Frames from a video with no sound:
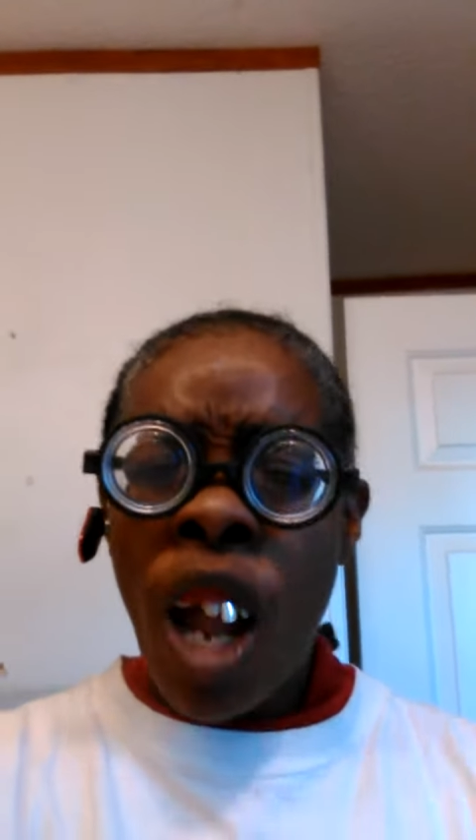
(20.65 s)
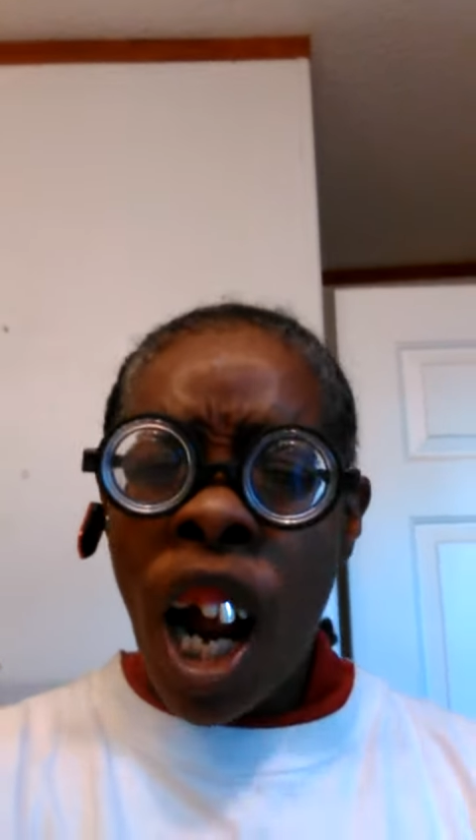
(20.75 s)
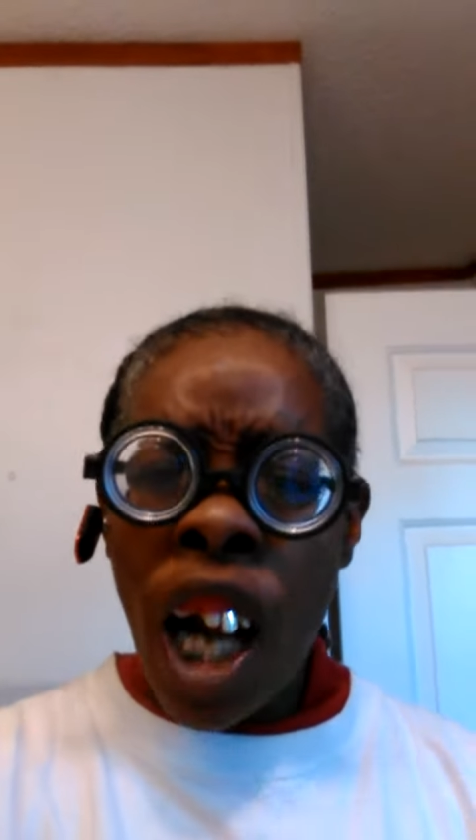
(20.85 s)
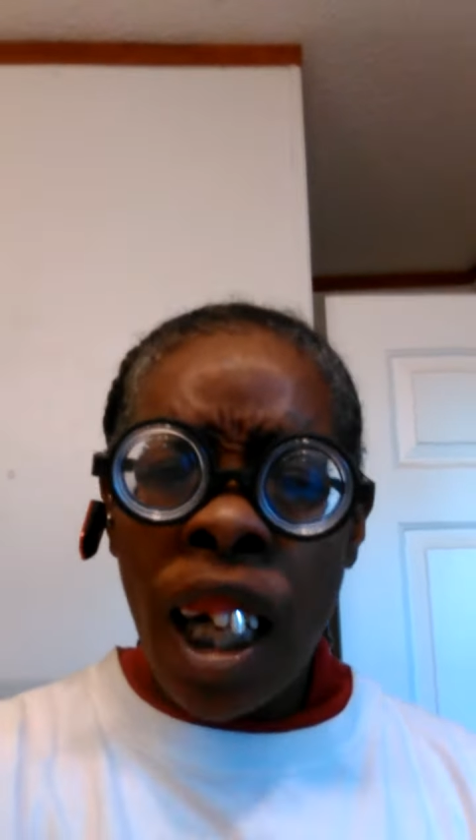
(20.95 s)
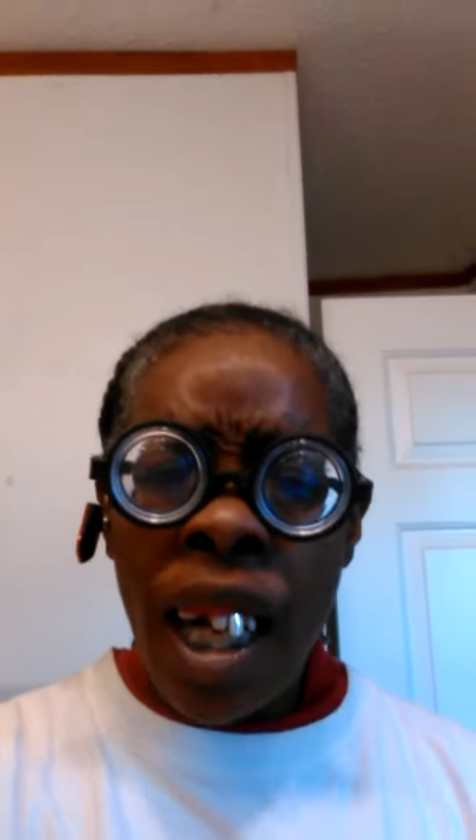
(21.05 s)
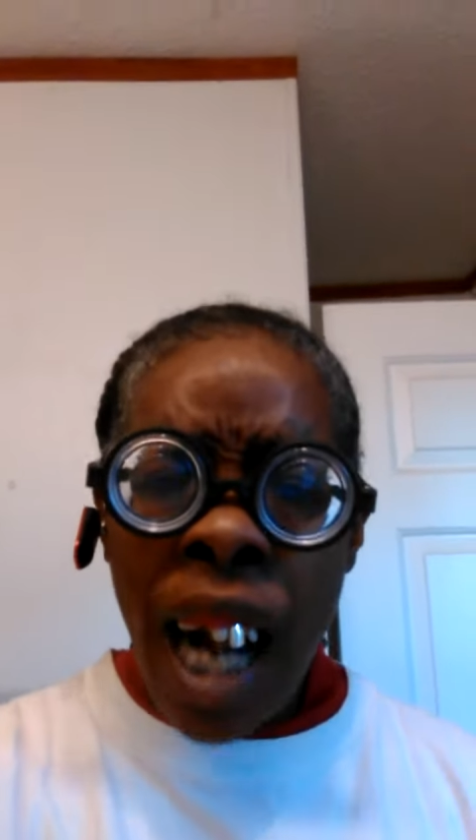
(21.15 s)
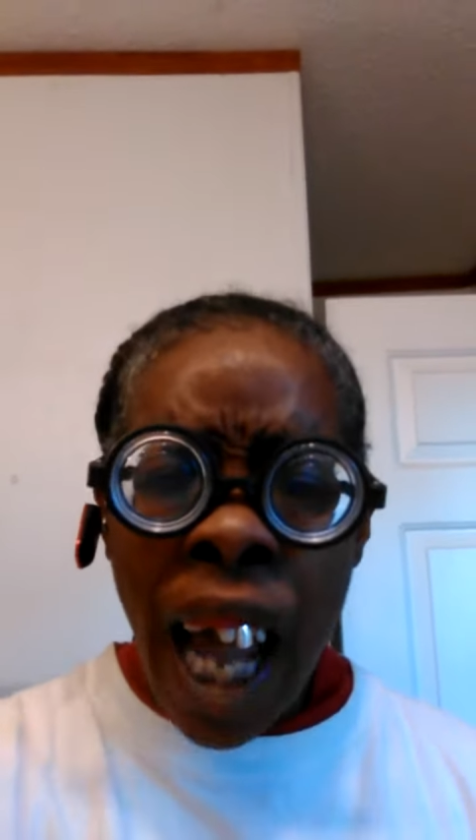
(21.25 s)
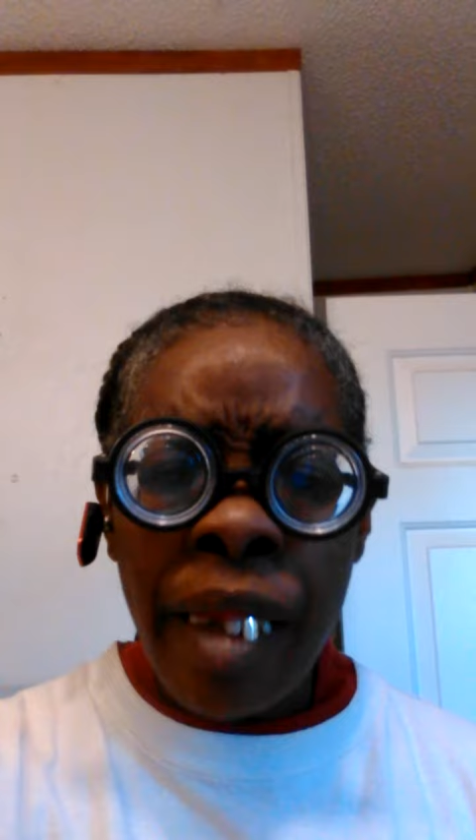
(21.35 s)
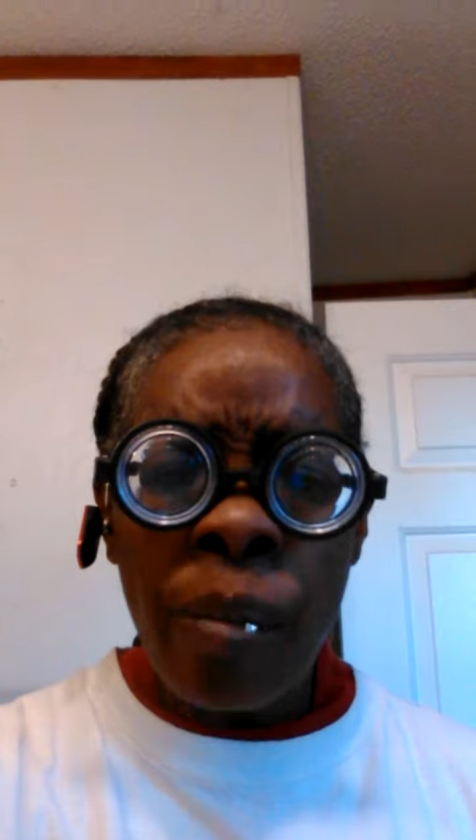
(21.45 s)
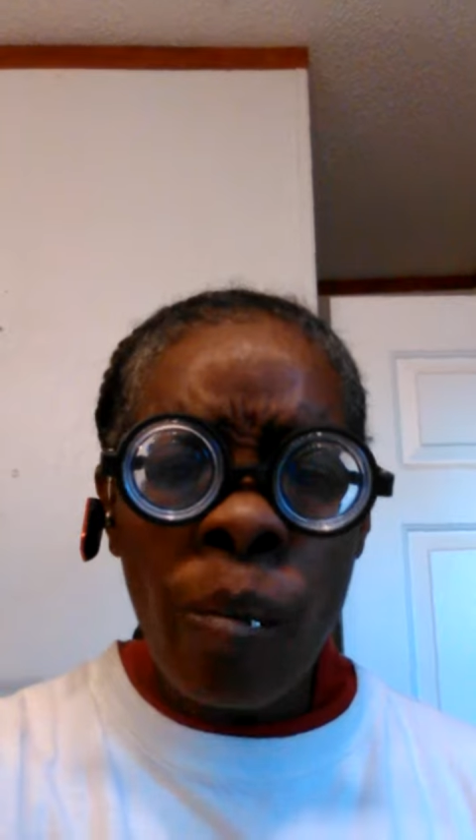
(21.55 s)
a
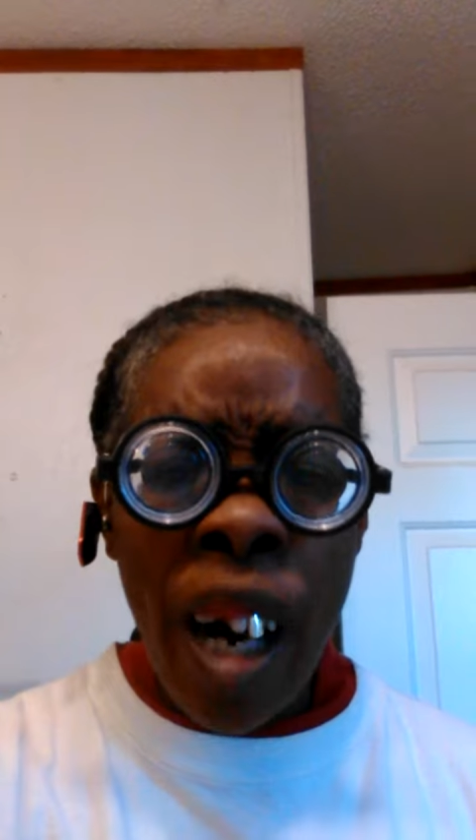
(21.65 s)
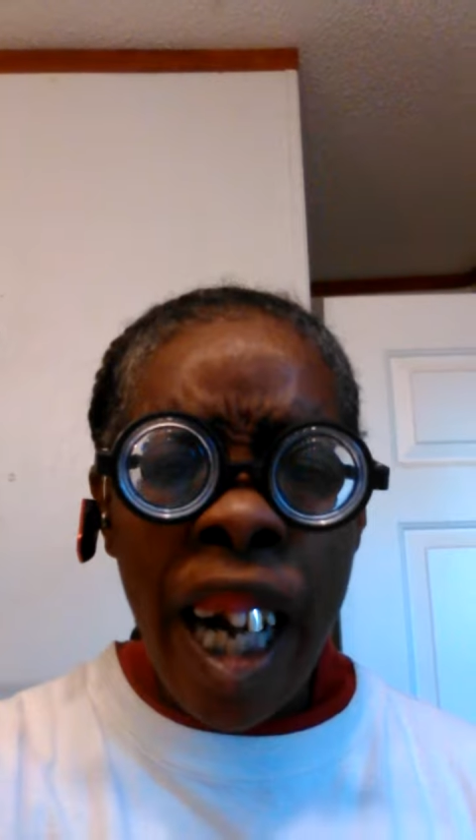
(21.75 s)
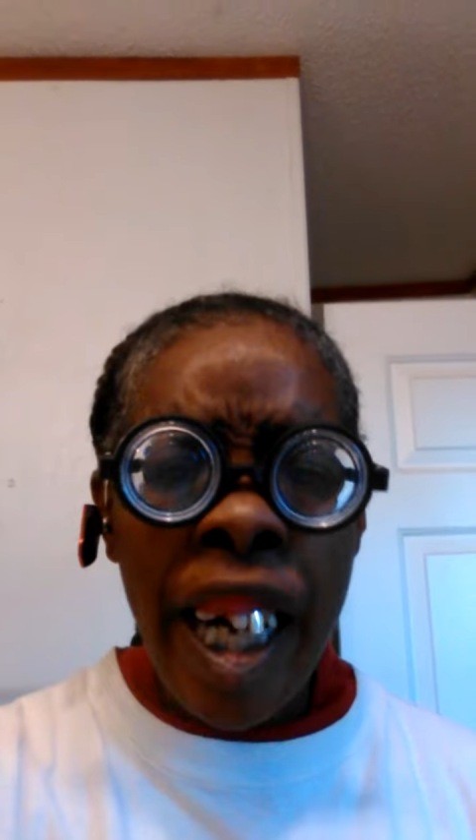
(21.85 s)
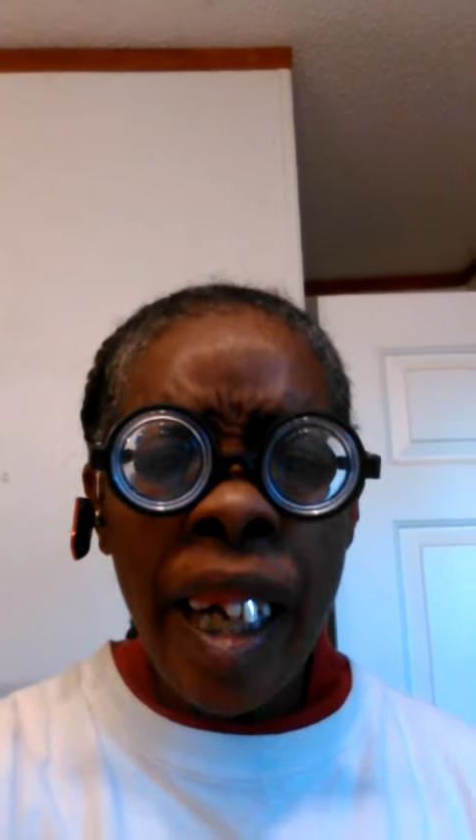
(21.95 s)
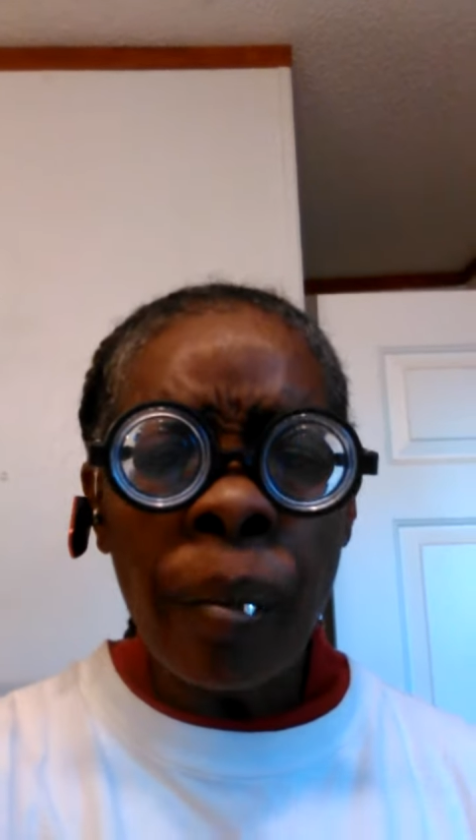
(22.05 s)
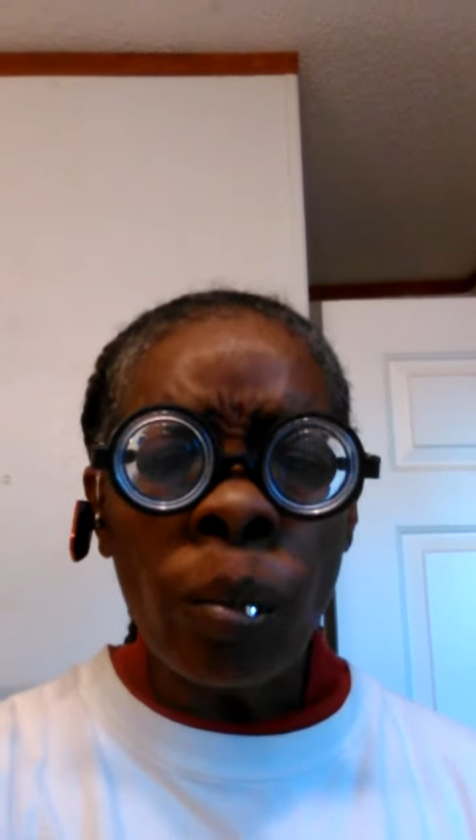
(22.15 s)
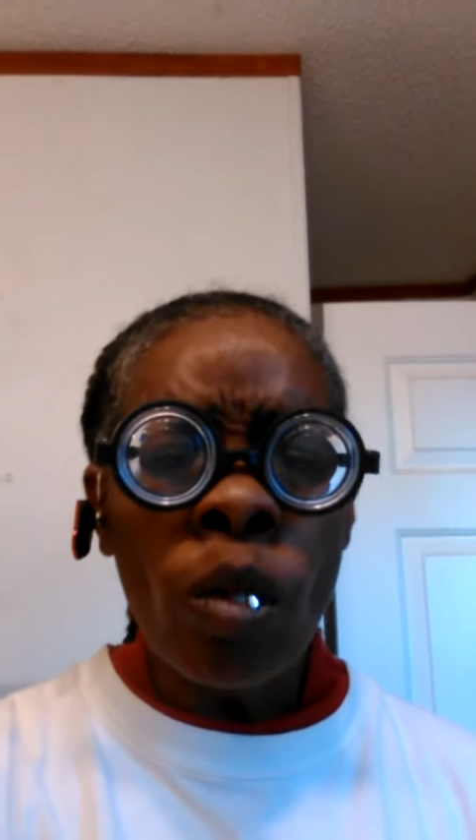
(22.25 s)
lot of money